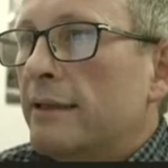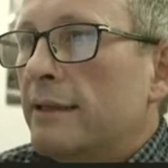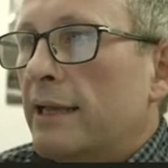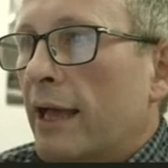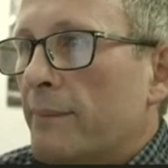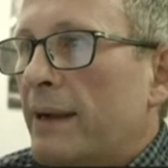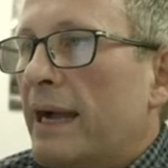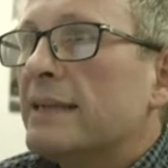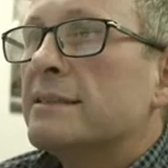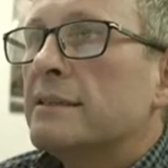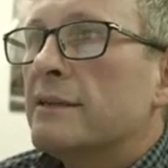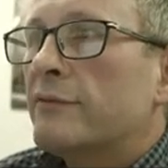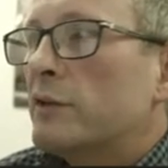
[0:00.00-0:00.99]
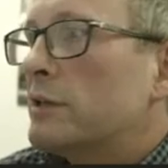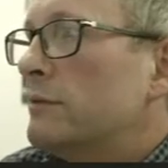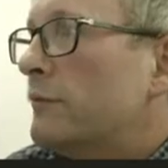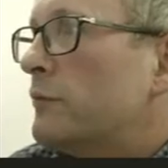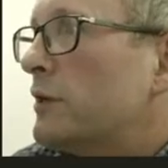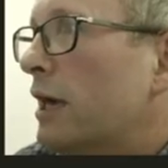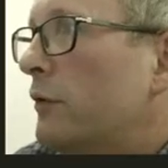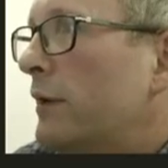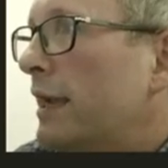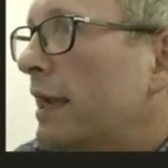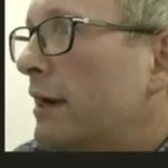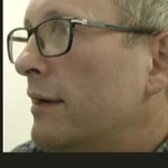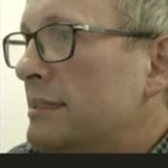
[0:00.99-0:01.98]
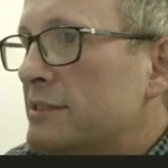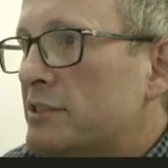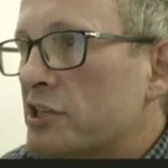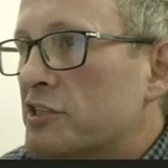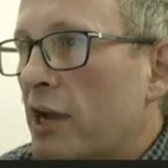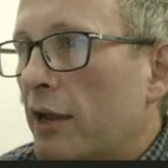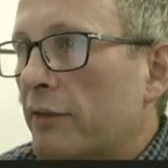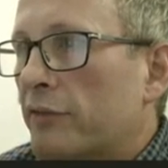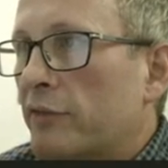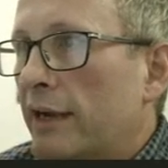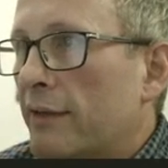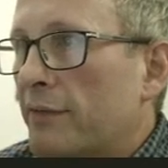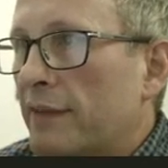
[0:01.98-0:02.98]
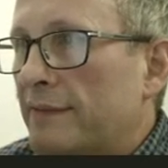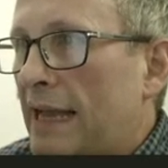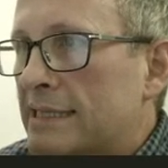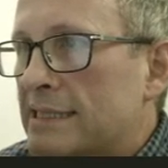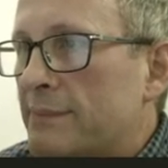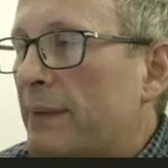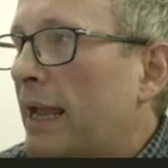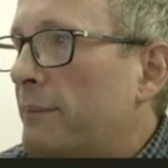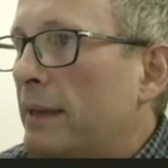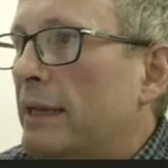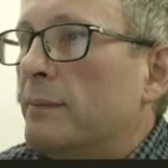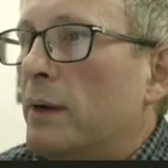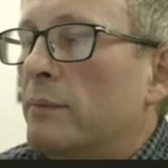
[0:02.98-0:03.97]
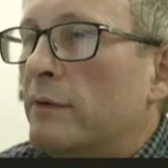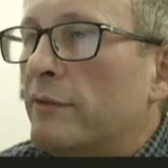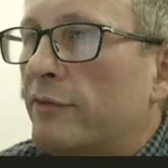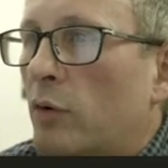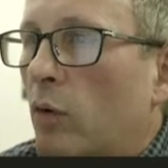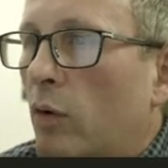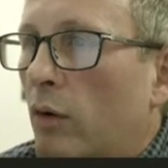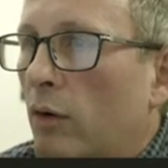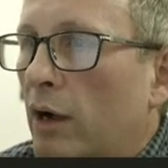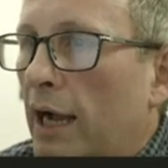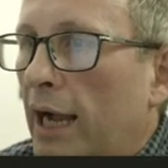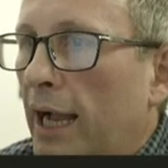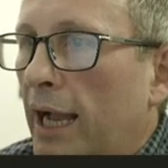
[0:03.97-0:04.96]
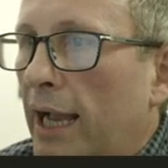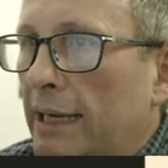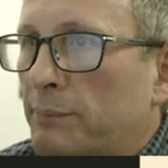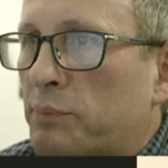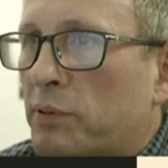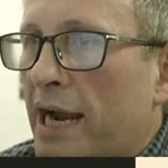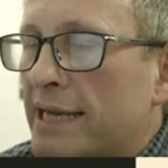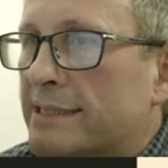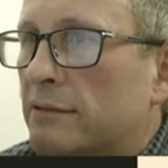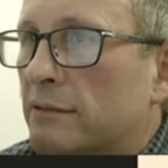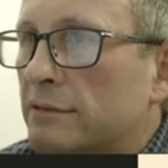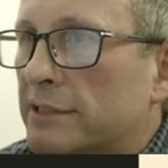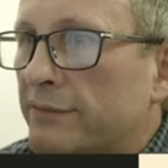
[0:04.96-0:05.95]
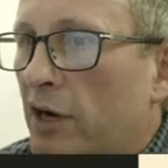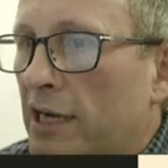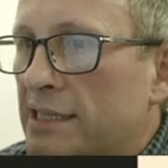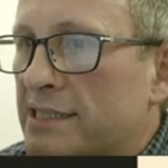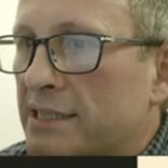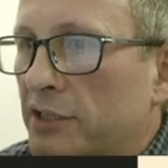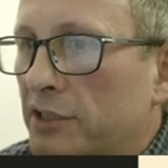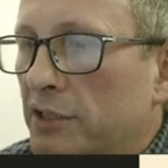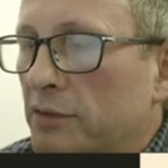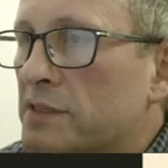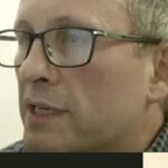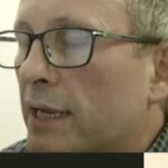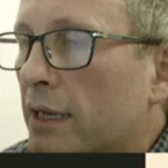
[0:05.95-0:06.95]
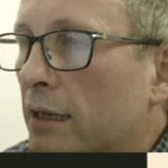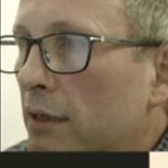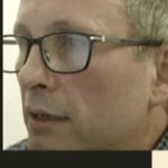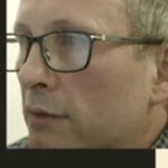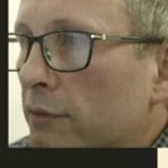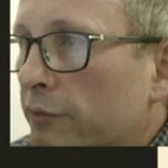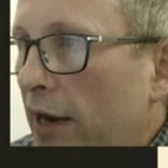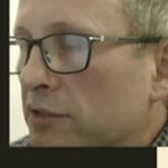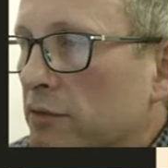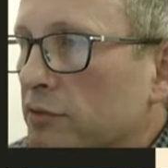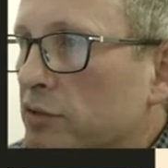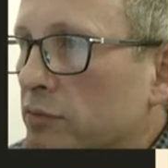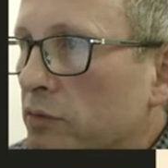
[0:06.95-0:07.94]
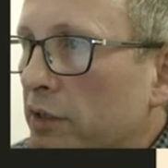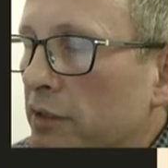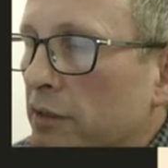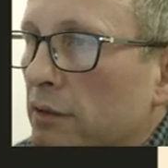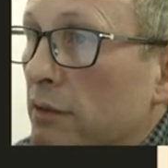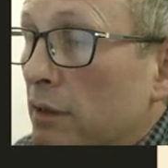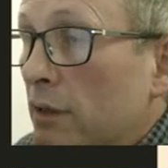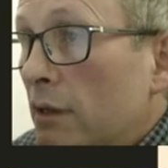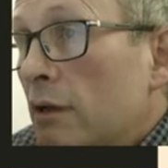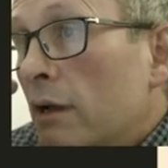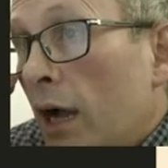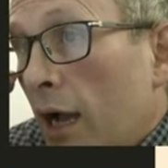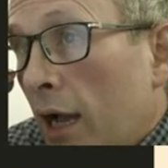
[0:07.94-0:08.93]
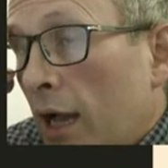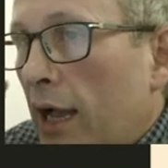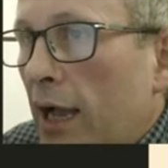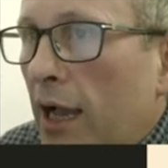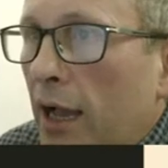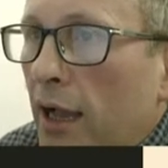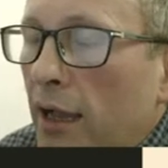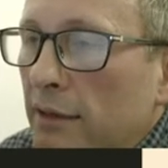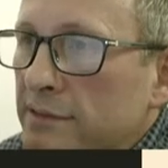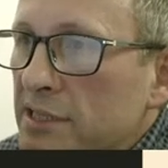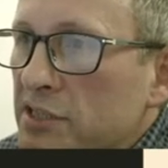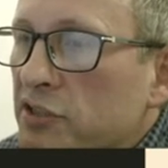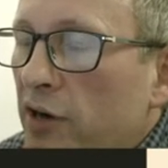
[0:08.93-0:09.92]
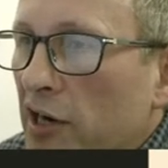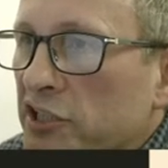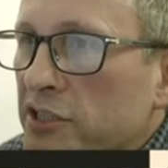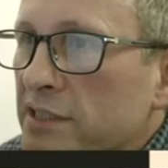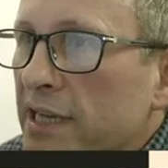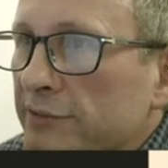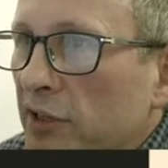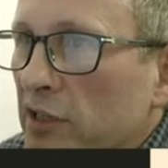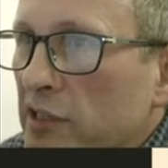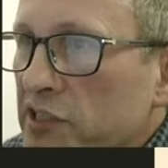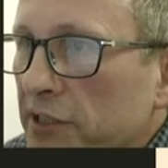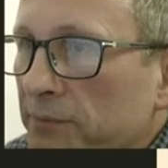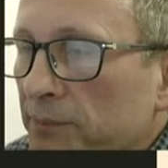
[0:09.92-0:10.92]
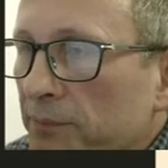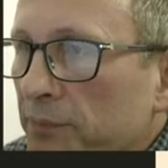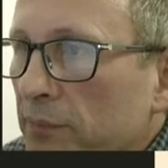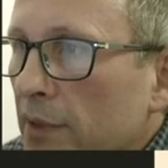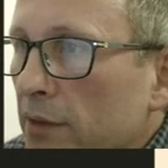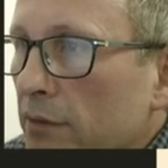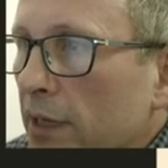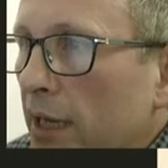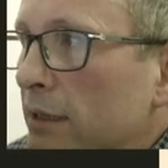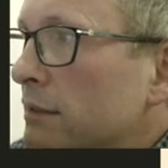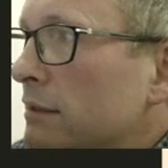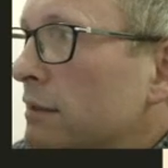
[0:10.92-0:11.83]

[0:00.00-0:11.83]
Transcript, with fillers: the other patent, if we if we go here, he's just going three, and I think that's the bare minimum for uh, a practical device using fractal toroidal uh, uh, destruction technology. Okay,